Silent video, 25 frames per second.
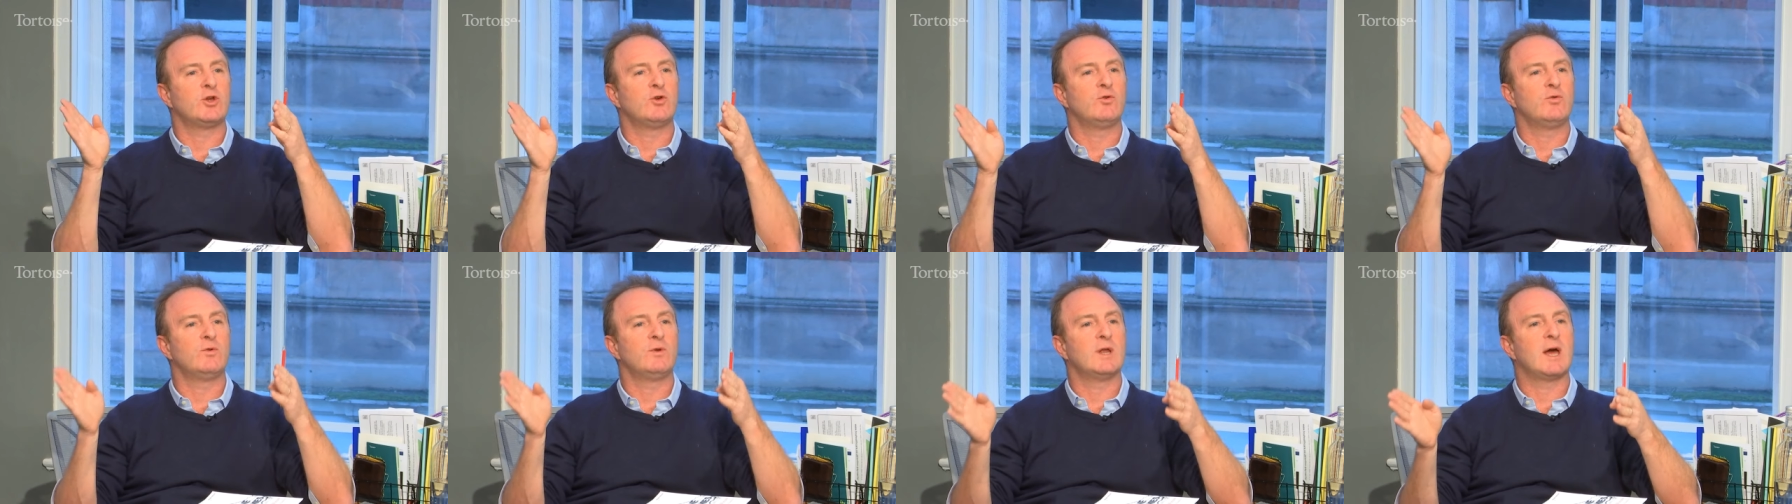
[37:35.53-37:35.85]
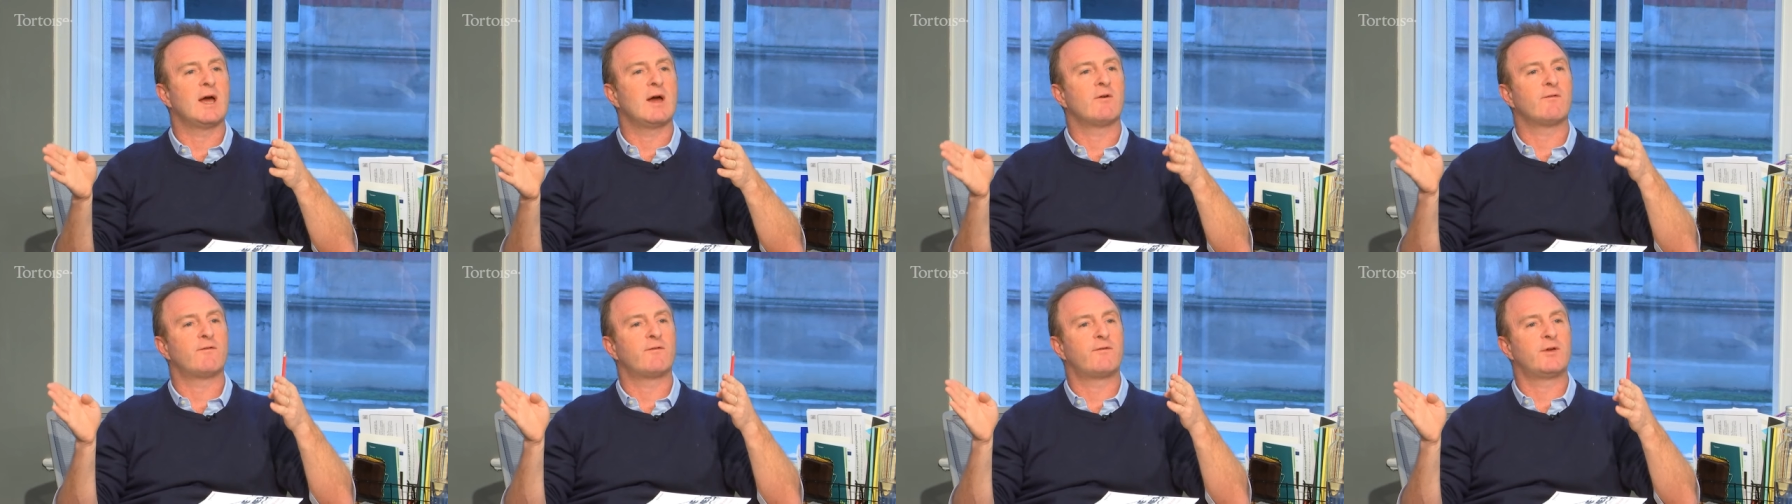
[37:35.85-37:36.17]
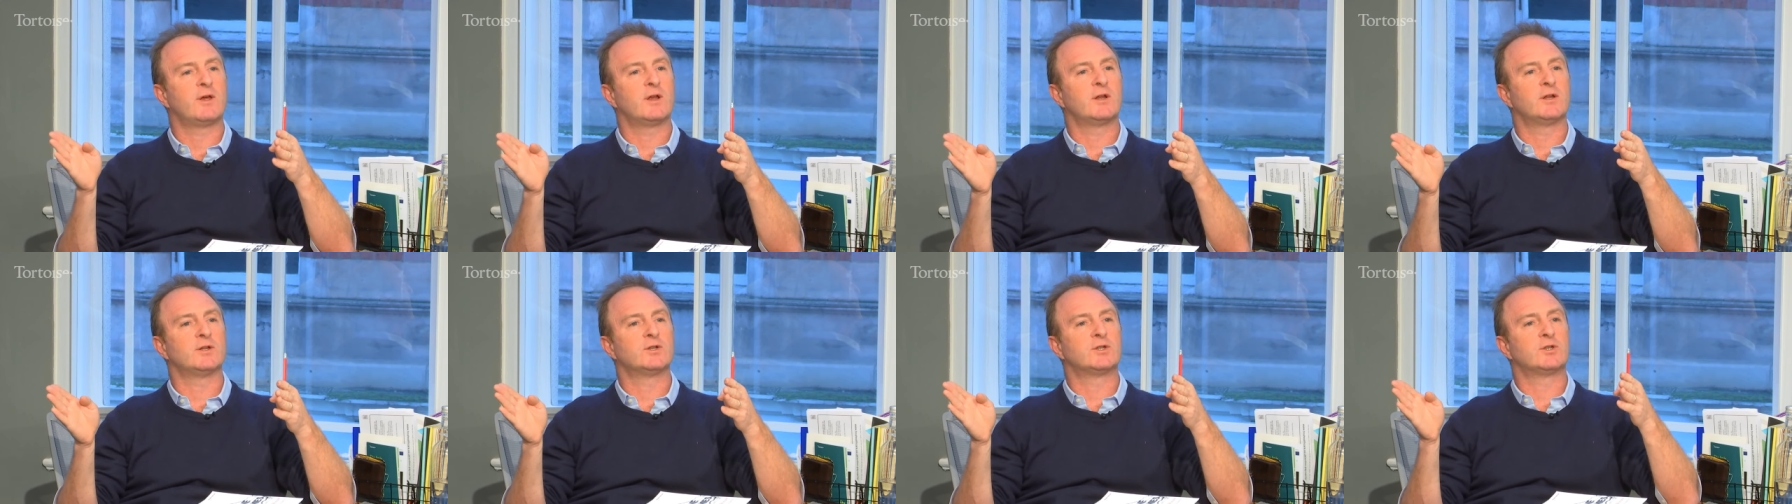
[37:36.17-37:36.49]
you now
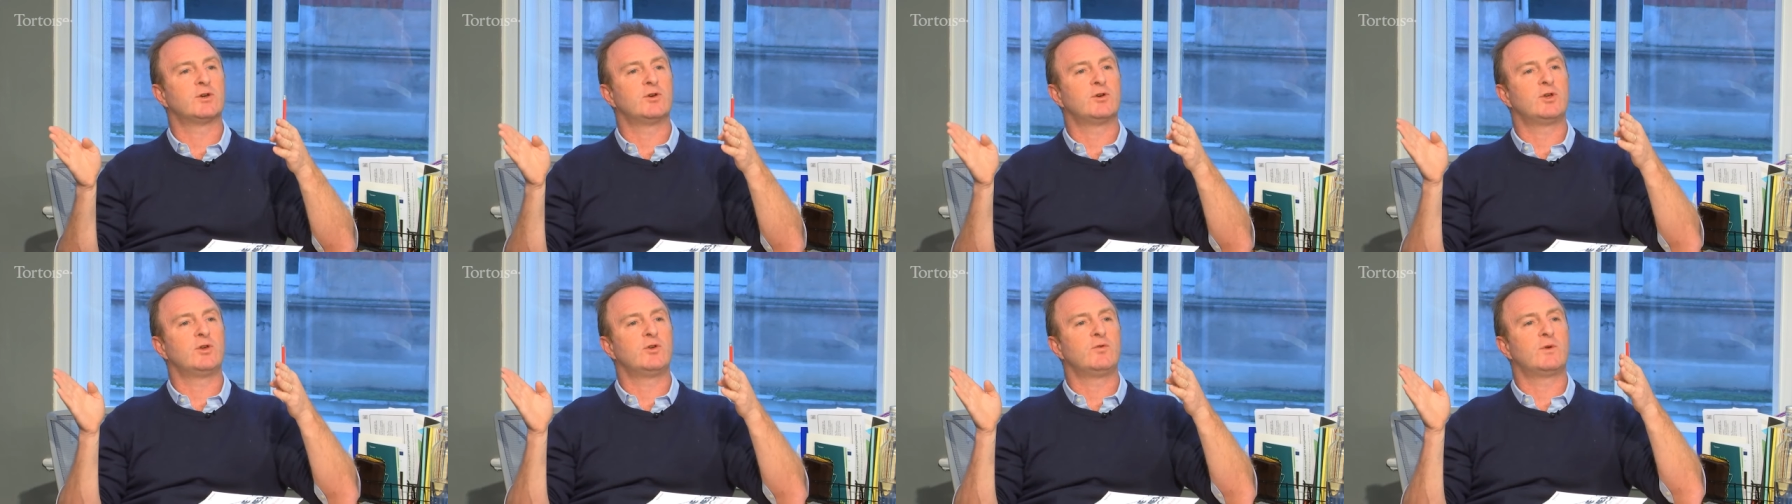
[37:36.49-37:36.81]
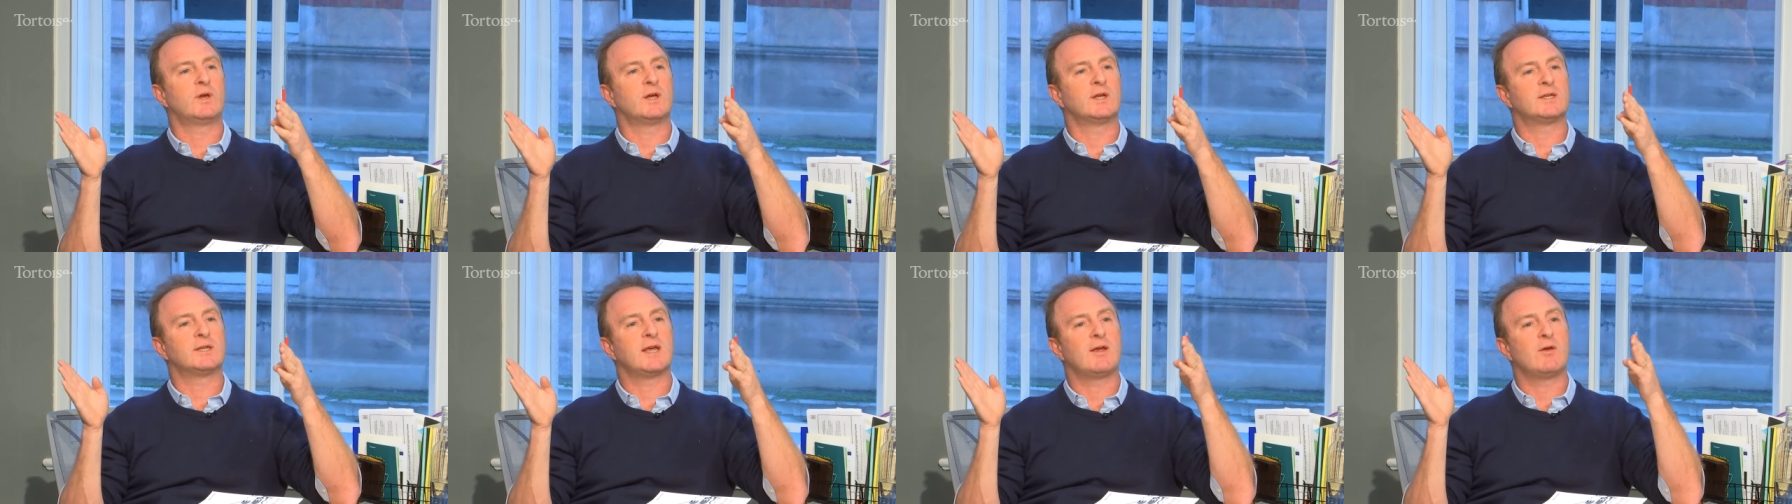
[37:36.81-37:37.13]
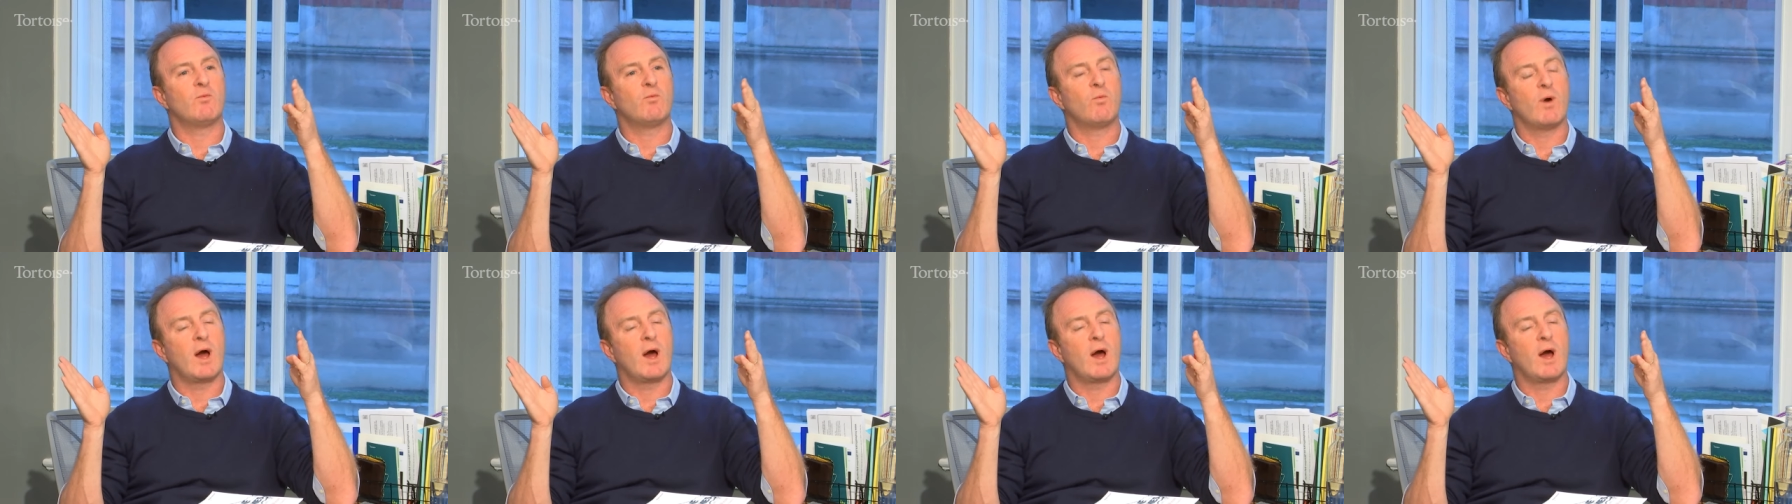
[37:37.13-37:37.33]
feel as though you get